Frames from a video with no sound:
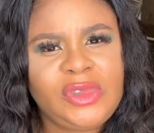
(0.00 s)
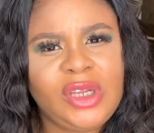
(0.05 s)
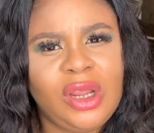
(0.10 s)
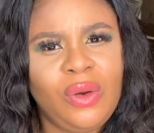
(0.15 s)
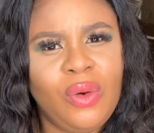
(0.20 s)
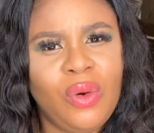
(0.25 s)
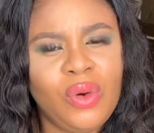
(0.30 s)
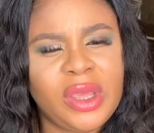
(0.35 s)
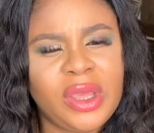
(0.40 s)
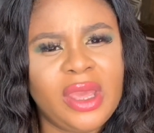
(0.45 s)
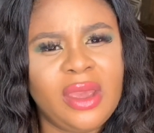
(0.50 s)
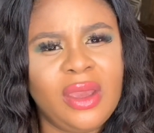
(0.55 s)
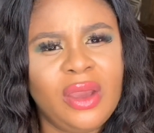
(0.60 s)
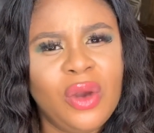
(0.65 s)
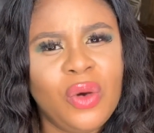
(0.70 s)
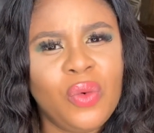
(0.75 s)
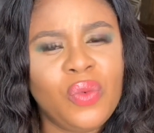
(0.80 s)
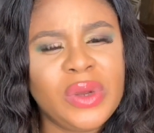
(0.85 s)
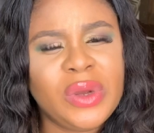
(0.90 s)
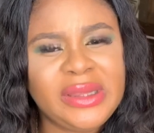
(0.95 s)
okay,
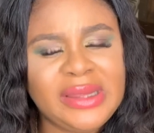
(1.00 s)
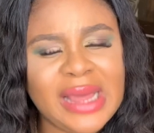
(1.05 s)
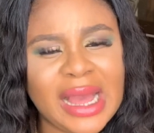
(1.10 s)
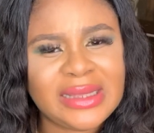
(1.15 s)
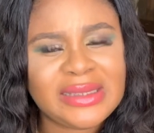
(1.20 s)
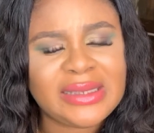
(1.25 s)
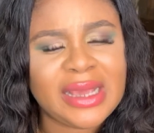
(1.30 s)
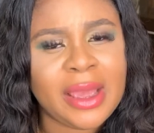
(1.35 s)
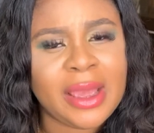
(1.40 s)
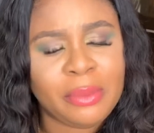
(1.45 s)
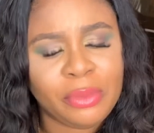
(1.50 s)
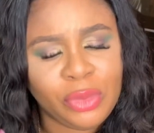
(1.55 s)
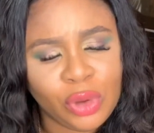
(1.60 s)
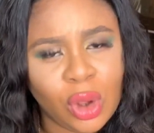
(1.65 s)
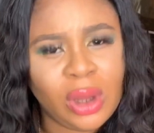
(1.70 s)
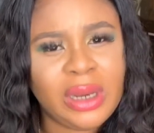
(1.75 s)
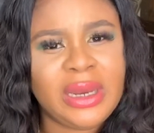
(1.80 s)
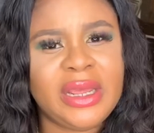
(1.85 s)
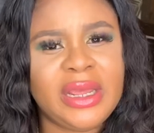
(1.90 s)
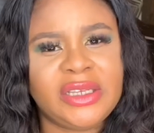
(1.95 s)
with that
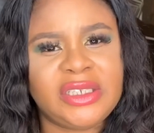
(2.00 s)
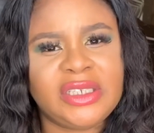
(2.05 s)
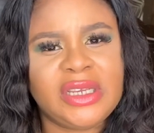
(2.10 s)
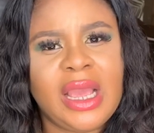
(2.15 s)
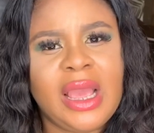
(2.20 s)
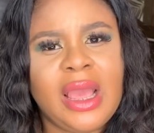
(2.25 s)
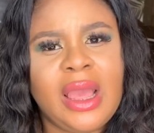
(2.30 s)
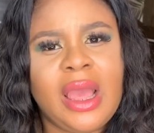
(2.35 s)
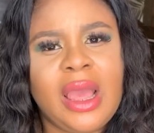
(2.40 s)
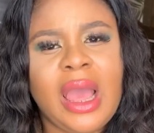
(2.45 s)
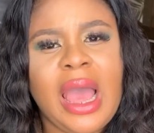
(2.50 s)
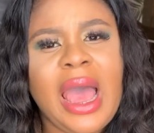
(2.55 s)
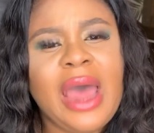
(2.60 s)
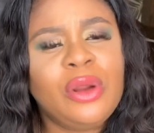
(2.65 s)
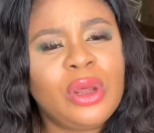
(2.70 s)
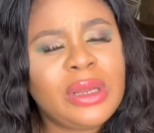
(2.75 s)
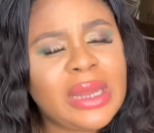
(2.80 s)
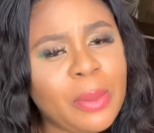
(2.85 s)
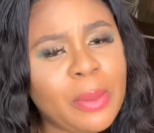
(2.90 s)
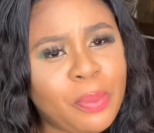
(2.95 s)
knowledge.
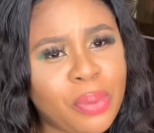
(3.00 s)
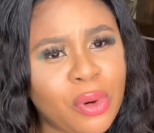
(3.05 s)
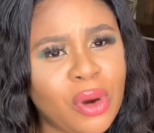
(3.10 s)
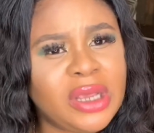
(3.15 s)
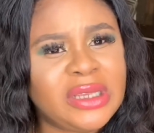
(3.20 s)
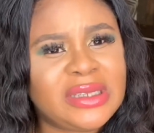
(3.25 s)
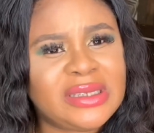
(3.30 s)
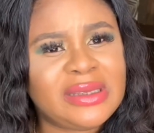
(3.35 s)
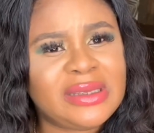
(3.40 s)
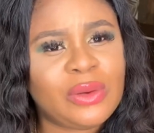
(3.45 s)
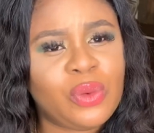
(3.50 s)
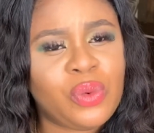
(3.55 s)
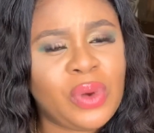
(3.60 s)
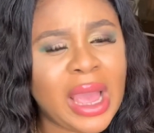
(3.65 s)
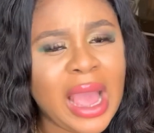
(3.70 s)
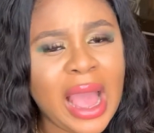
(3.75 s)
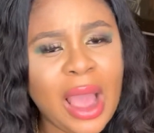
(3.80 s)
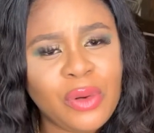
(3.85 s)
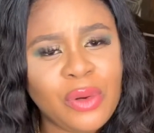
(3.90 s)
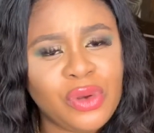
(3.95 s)
Another point
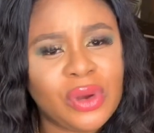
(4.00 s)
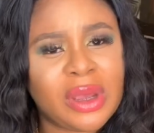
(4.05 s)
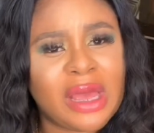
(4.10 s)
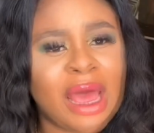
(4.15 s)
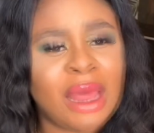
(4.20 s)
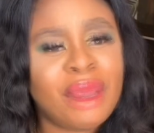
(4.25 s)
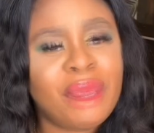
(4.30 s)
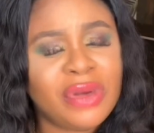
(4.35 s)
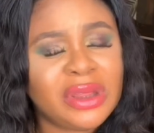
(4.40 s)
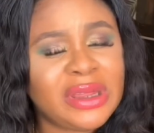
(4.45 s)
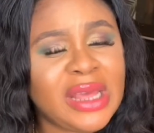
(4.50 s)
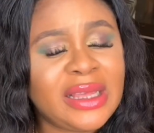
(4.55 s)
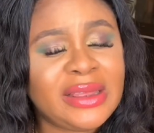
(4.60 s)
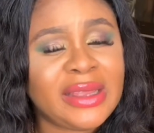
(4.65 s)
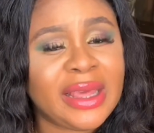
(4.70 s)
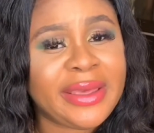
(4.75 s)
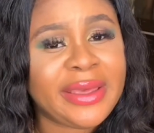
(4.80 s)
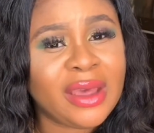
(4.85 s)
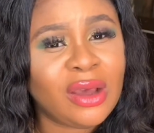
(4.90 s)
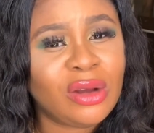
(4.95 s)
how you can
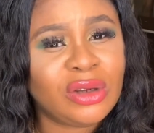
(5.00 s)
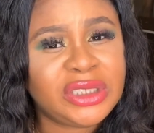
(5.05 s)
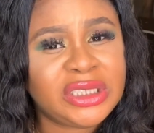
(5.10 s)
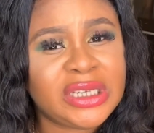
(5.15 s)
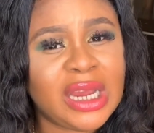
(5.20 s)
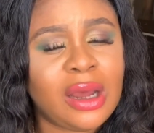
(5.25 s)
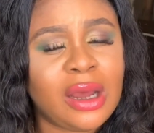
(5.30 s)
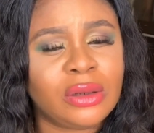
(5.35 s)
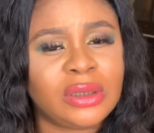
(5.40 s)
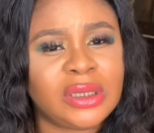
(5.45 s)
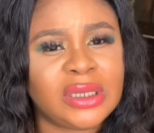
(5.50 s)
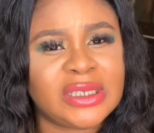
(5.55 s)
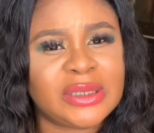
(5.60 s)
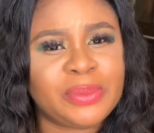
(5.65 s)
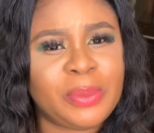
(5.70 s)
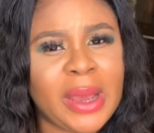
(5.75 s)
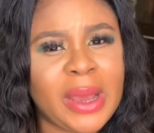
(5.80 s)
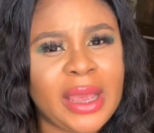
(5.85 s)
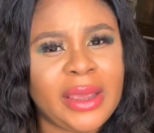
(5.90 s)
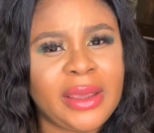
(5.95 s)
protect a girl child is
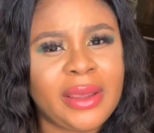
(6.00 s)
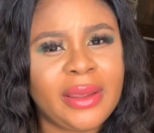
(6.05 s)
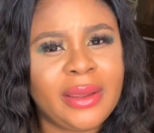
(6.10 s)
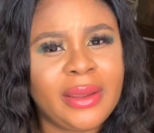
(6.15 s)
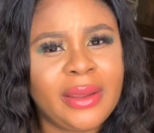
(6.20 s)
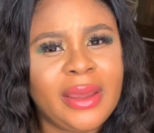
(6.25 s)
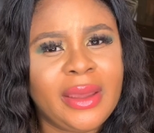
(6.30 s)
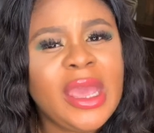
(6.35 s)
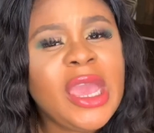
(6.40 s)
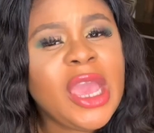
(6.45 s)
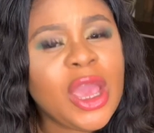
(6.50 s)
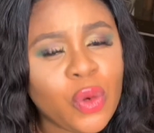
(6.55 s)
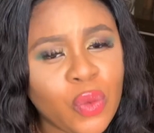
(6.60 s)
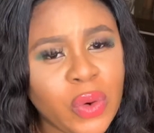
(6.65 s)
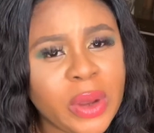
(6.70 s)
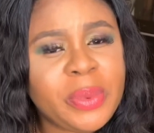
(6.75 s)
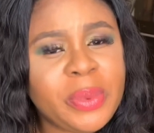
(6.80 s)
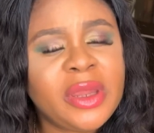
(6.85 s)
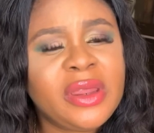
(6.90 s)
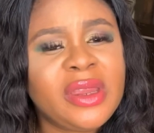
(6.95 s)
by
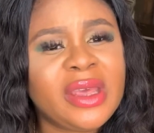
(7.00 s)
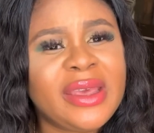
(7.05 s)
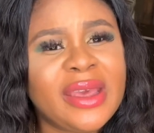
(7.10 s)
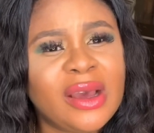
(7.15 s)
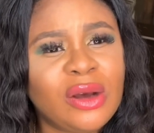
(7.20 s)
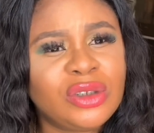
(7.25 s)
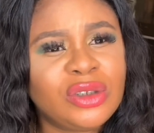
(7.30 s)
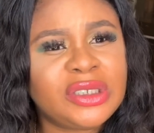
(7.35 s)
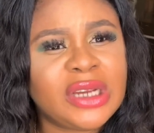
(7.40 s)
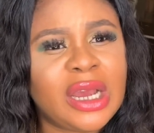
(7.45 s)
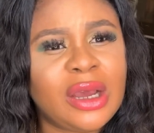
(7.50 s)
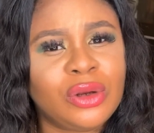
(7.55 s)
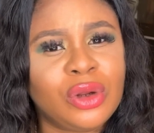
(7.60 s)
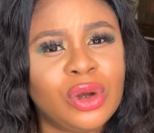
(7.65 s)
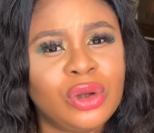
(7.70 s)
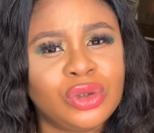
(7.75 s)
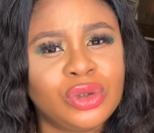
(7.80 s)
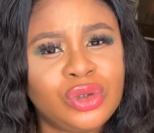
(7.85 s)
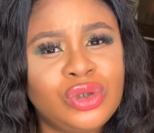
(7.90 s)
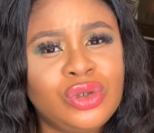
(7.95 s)
equipping the girl child
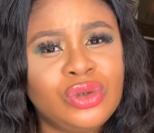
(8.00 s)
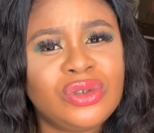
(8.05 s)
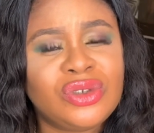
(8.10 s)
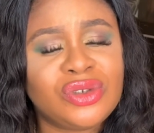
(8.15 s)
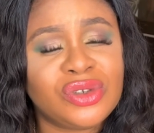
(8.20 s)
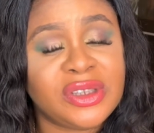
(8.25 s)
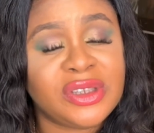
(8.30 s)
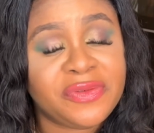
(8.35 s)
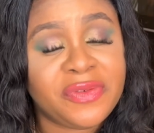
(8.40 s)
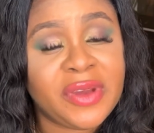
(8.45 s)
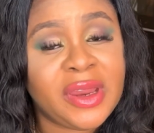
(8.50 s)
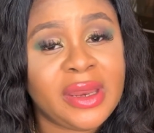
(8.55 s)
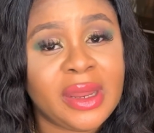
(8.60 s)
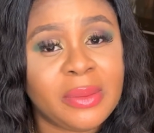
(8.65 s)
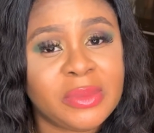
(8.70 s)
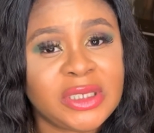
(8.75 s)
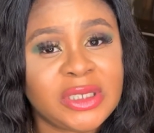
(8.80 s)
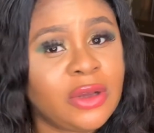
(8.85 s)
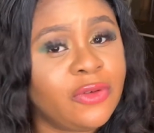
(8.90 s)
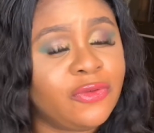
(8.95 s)
on tools to defend
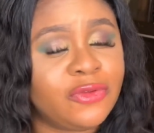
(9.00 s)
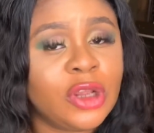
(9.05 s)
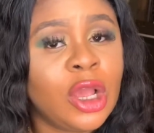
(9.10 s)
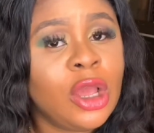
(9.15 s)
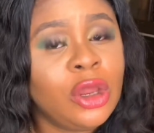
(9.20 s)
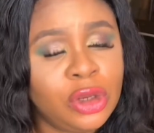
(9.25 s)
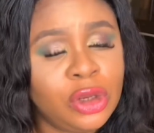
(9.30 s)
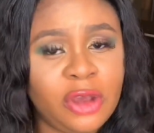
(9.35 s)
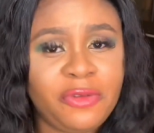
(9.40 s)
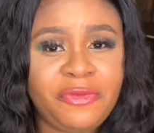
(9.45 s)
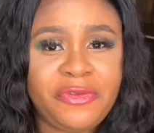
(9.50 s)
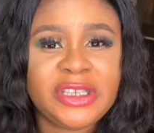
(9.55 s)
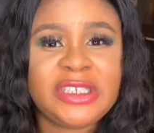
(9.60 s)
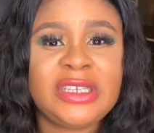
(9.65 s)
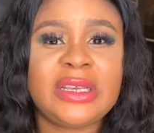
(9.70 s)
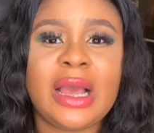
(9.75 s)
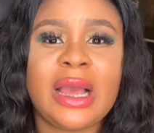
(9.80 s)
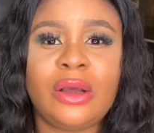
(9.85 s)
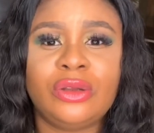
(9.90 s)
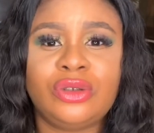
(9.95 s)
themselves. Not
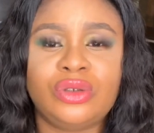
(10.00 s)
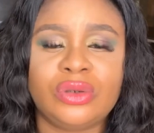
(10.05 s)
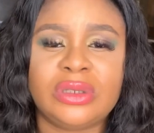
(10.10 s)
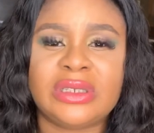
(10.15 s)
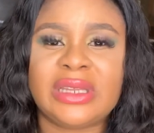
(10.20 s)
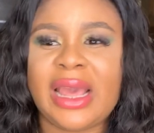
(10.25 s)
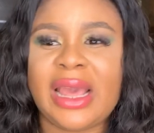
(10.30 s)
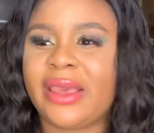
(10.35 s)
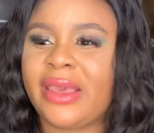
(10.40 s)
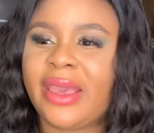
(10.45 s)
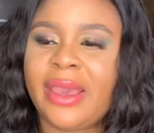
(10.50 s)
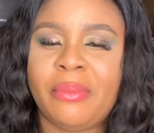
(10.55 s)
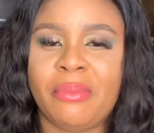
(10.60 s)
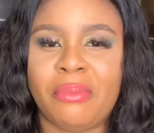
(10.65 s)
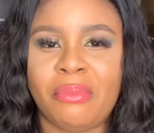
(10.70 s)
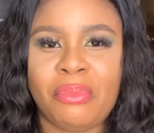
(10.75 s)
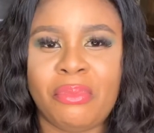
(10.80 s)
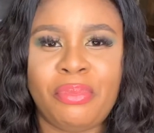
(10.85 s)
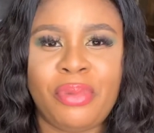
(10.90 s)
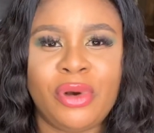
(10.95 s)
physical tools like
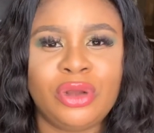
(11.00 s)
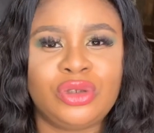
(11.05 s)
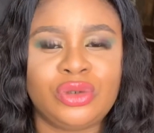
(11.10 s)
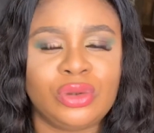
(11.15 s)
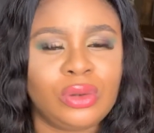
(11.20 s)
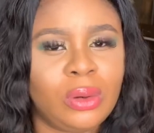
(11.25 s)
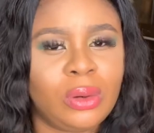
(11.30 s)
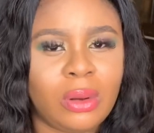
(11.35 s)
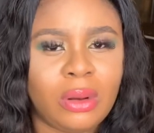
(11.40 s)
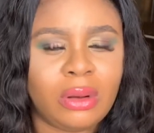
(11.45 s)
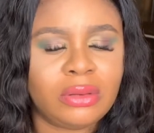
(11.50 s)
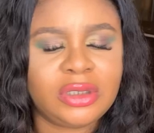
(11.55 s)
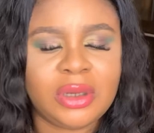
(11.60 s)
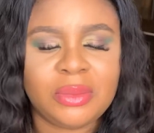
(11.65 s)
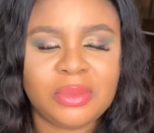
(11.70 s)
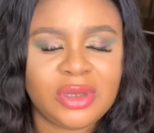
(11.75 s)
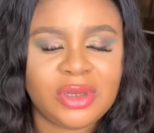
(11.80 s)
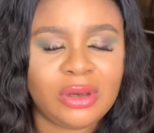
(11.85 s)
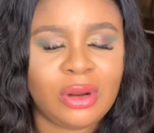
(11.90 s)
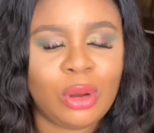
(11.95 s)
bottle or
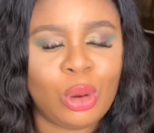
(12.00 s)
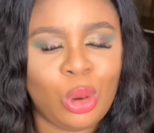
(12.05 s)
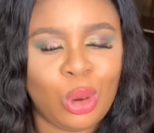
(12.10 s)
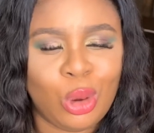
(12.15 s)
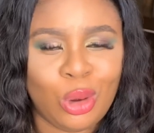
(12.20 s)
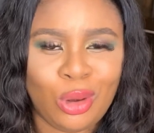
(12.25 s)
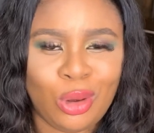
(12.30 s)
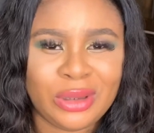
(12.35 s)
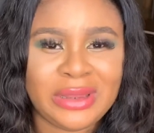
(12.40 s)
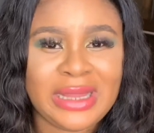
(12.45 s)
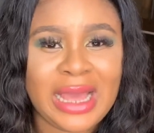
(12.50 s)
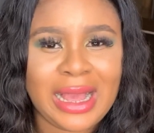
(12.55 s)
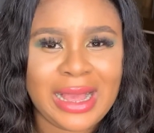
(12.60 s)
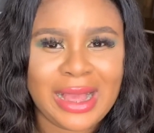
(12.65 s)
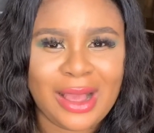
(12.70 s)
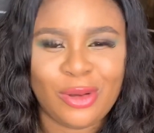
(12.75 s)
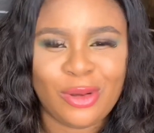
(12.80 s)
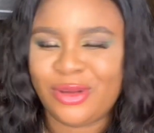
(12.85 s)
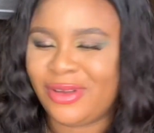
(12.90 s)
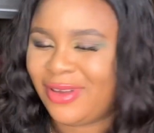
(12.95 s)
something, or
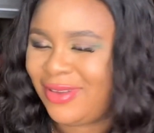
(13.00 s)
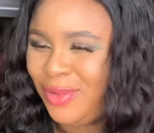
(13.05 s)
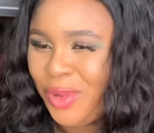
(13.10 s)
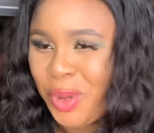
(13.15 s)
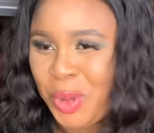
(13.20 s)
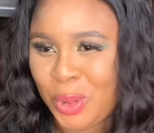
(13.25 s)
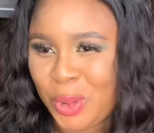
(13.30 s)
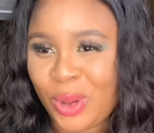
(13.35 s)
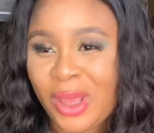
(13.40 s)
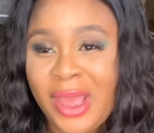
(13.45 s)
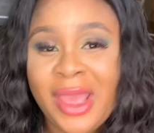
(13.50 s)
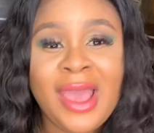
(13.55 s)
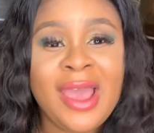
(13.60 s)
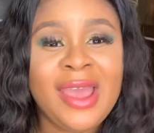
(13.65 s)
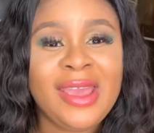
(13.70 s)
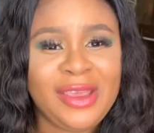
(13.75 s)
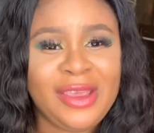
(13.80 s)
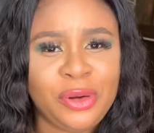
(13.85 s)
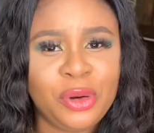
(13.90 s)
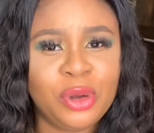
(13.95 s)
dagger. No,
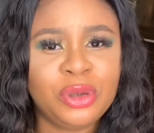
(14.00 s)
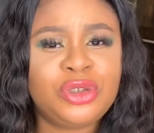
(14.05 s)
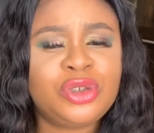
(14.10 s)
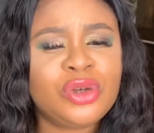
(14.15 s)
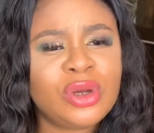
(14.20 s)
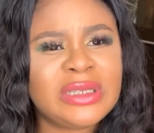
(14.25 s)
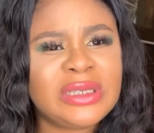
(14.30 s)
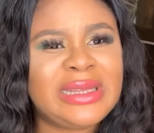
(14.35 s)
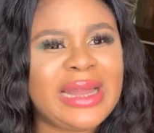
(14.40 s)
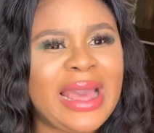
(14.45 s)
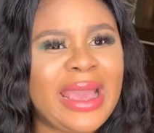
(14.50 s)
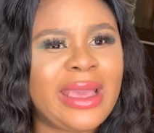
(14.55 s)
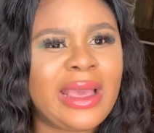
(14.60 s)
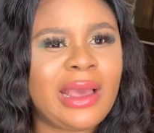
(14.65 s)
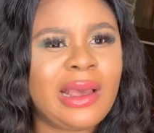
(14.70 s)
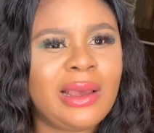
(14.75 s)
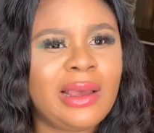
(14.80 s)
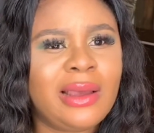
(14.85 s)
tools like